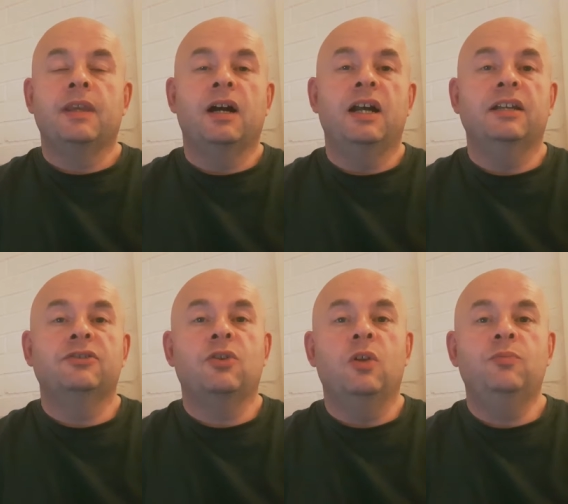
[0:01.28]
Hi,
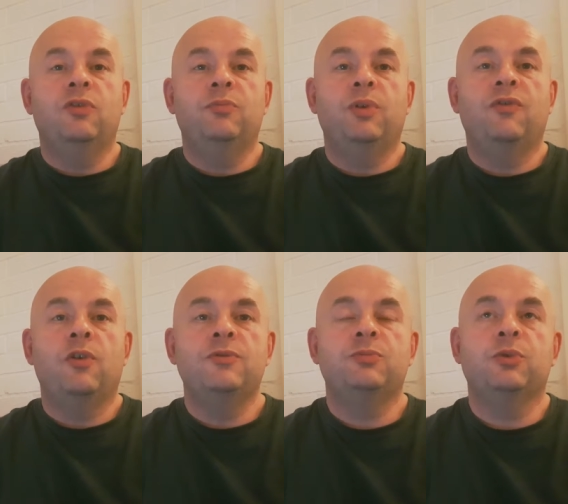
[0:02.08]
it's Colin from
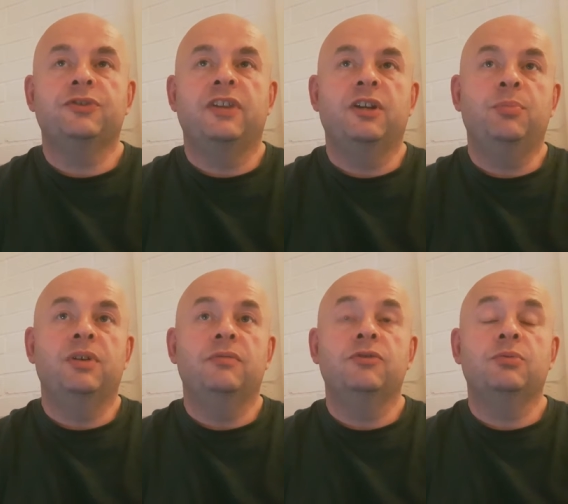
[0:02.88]
Performance Sports
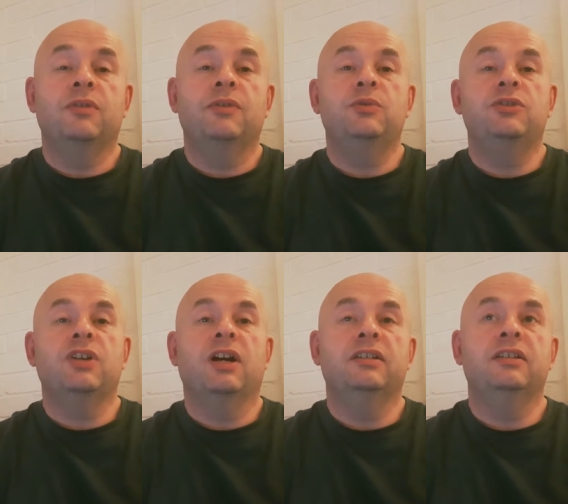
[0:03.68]
Therapy. I just want to have a wee
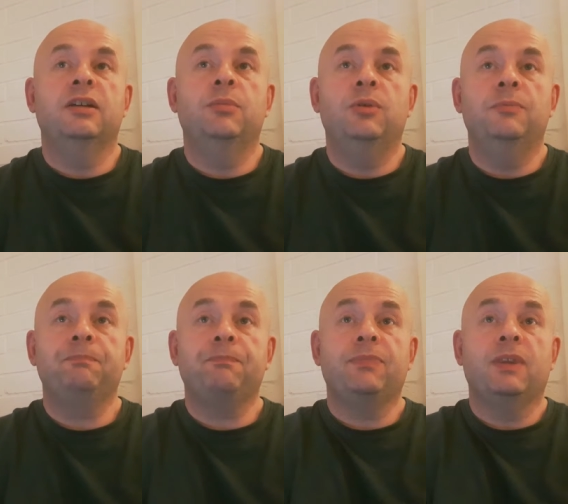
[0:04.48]
chat today about
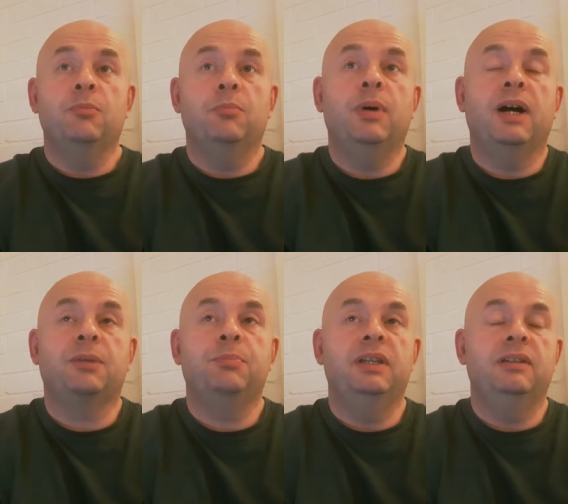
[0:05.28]

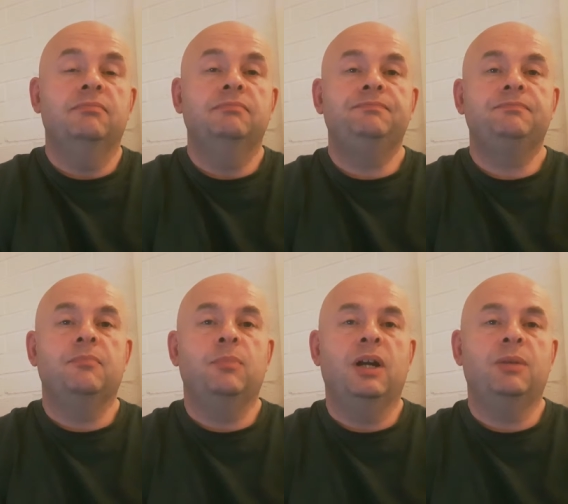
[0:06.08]
back pain.
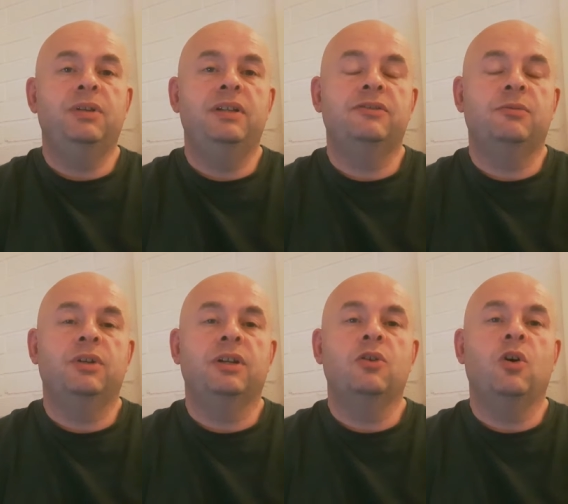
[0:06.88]
Back pain is a
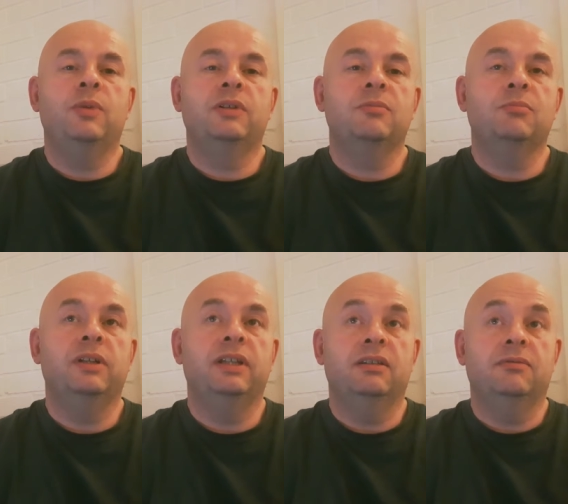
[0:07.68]
pretty common
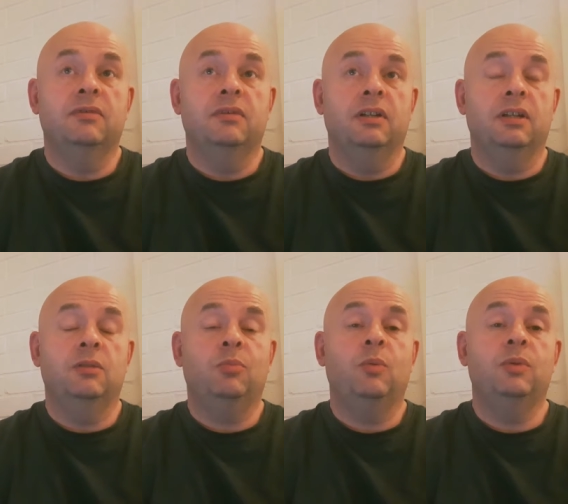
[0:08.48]
complaint in
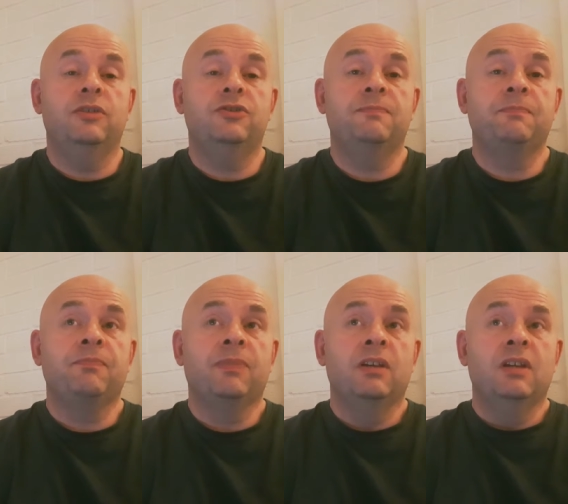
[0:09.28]
the population,
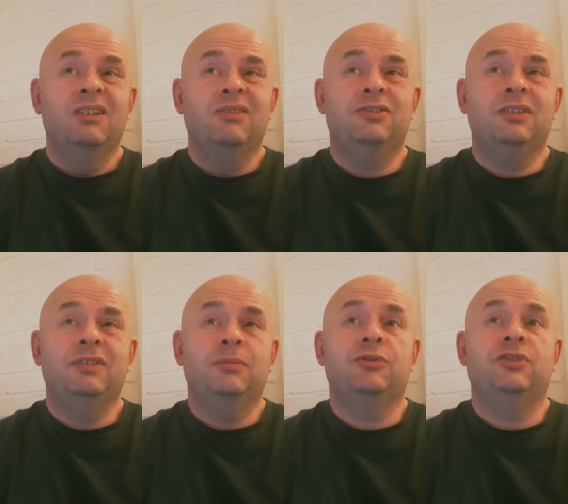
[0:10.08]
with
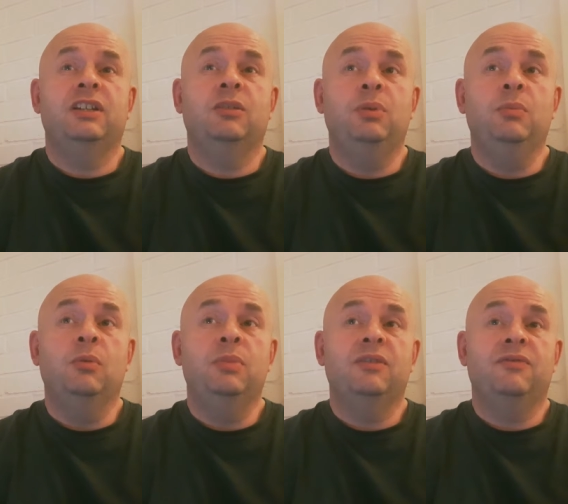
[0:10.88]
70% of
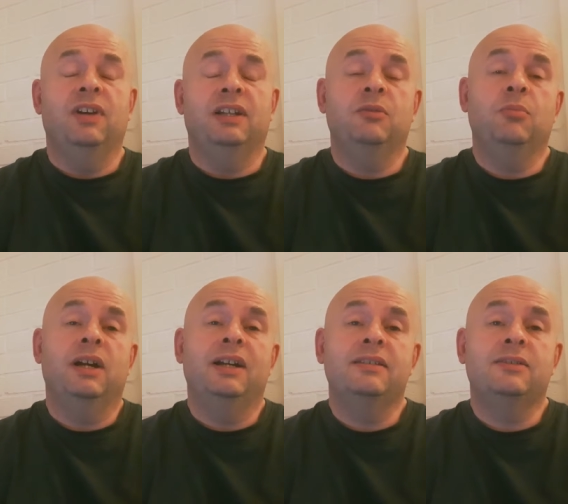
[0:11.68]
people being affected
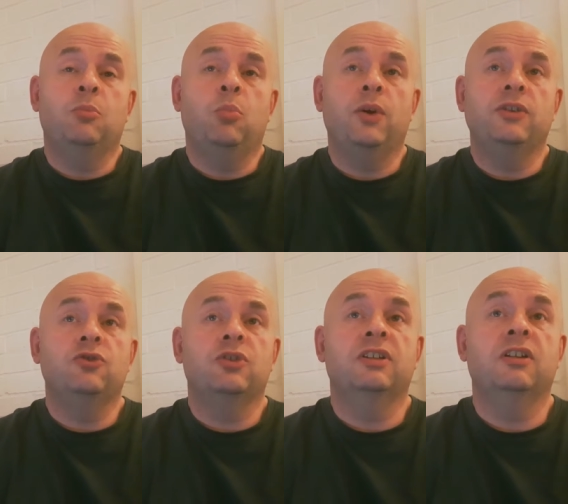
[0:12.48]
by it at some point
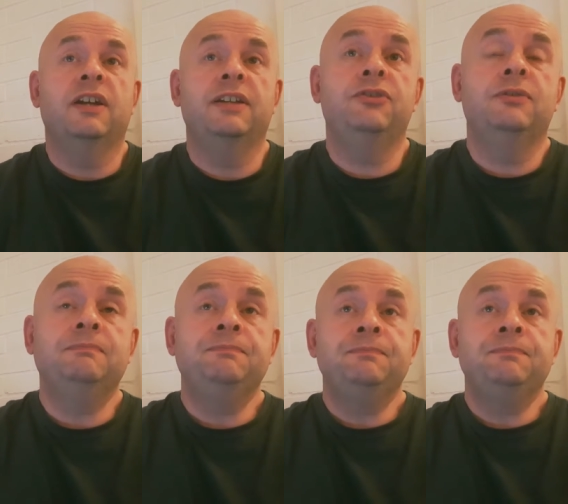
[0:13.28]
during their lives.